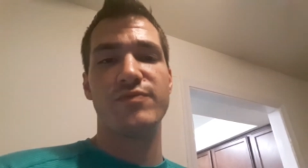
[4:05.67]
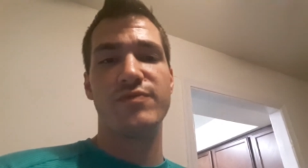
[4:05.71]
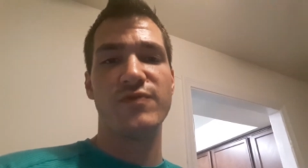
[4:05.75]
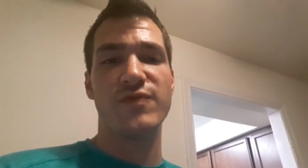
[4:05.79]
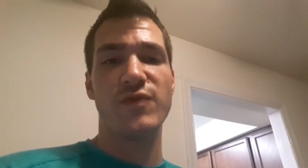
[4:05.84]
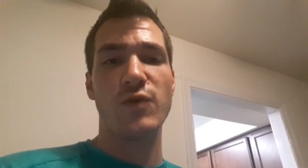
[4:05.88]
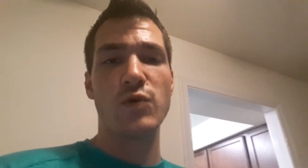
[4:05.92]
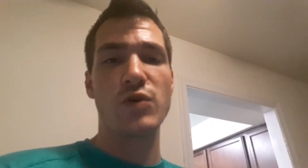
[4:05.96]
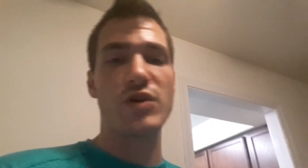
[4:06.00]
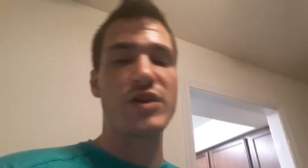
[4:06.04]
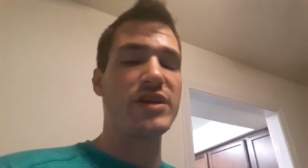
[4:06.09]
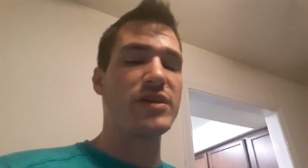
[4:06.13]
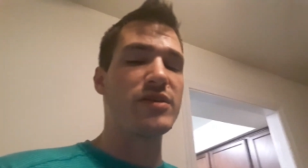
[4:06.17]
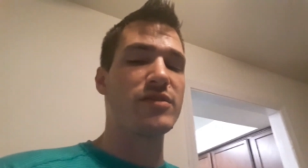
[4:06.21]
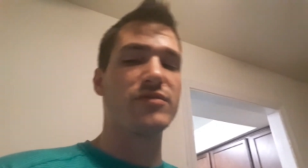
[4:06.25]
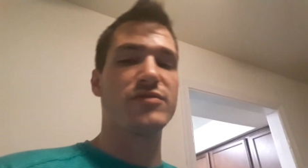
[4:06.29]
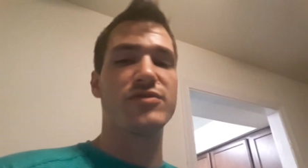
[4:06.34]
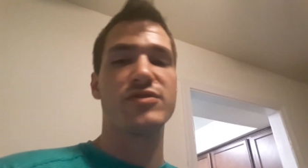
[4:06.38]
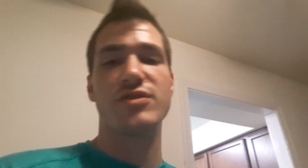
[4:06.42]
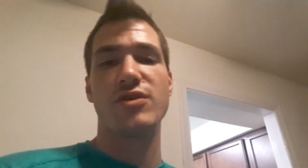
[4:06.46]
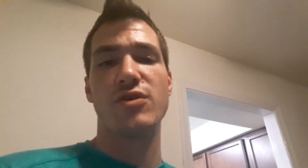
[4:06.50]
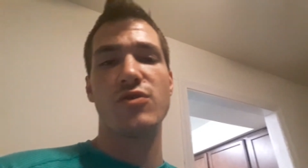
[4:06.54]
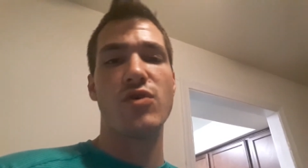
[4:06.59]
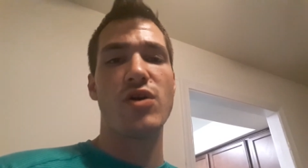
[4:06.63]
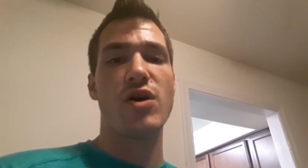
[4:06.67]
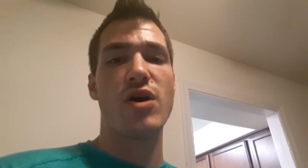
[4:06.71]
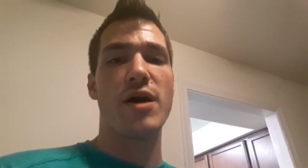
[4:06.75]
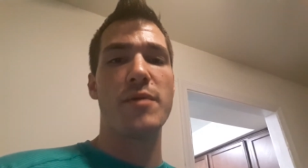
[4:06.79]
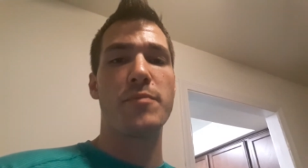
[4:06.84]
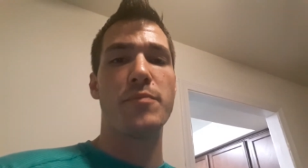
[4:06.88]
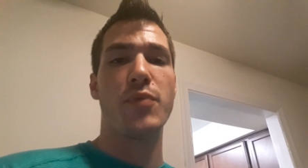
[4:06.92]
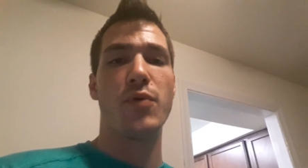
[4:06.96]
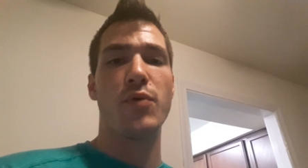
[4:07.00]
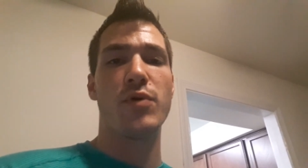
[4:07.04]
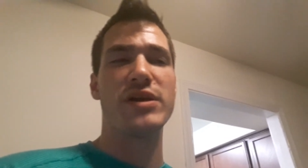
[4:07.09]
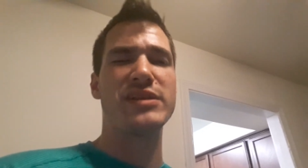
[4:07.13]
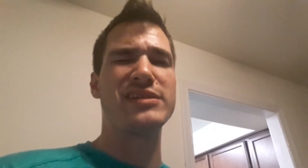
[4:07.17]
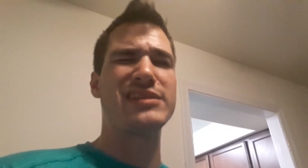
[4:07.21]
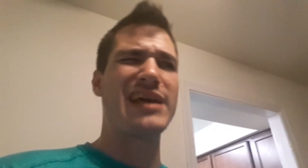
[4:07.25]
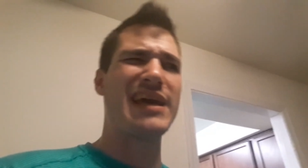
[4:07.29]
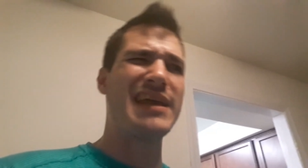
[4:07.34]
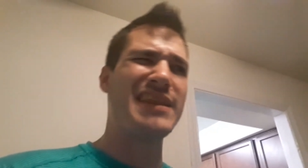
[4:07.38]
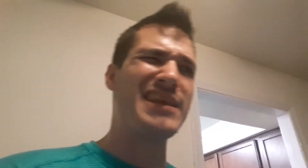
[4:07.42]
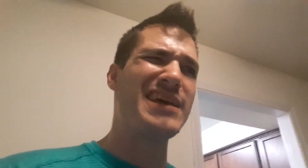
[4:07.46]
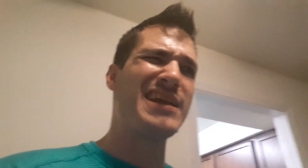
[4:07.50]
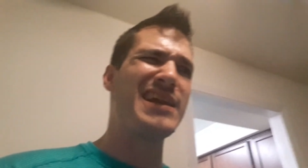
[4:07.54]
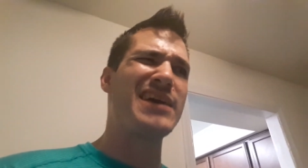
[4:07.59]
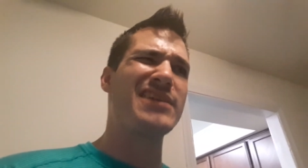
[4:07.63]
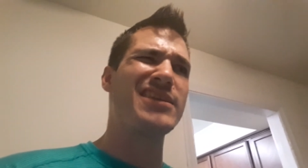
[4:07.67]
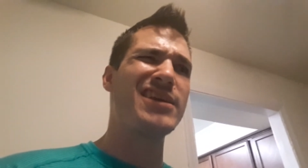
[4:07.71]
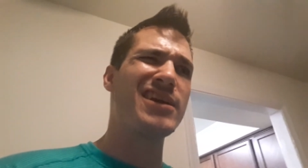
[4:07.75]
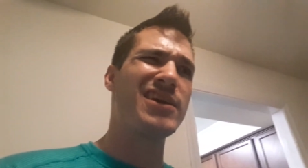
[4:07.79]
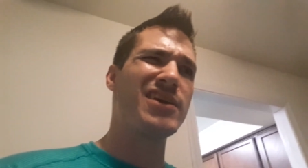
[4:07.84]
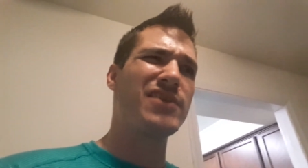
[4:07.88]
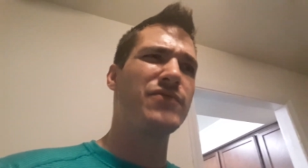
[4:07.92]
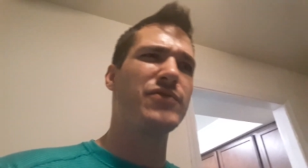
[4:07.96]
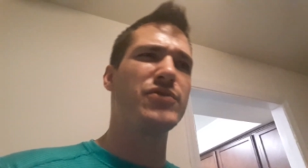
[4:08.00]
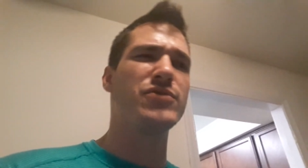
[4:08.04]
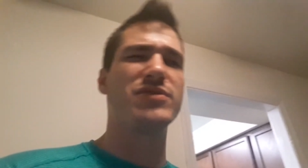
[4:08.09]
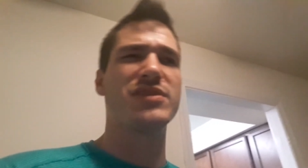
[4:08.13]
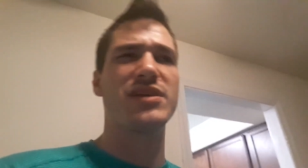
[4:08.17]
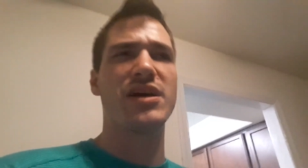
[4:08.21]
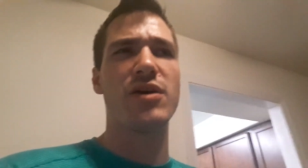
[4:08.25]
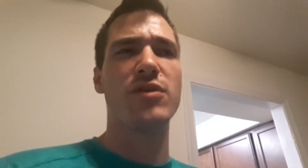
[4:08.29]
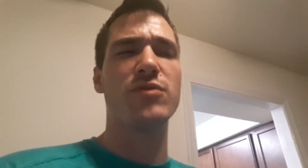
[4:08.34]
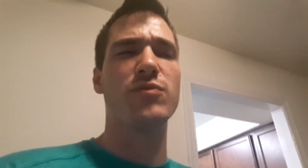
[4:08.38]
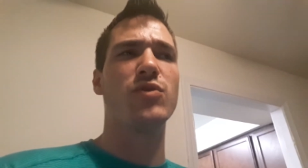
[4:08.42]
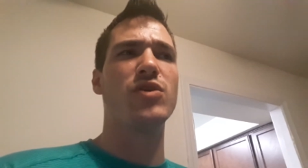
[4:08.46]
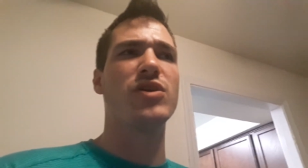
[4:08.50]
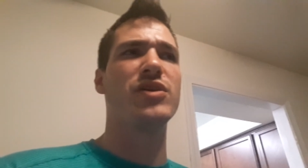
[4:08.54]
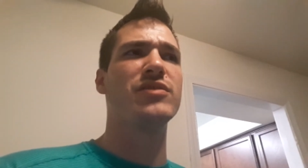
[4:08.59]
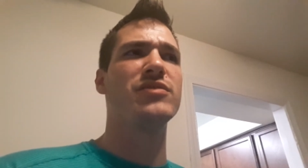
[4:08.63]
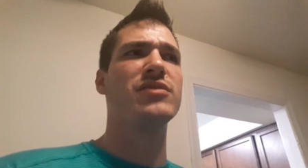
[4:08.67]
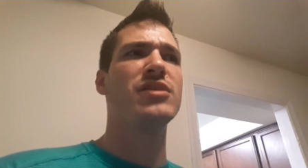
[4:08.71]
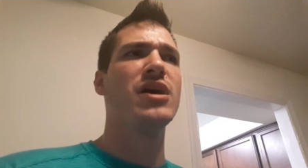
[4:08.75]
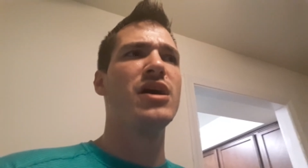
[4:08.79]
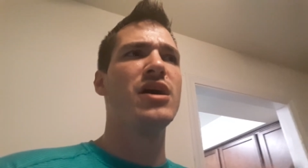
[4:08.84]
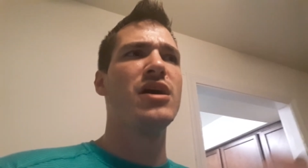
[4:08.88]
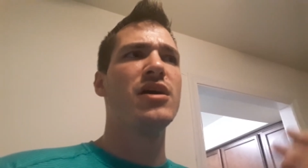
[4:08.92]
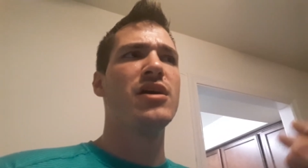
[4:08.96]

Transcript: 40 or so odd points, and then I think if you sell one,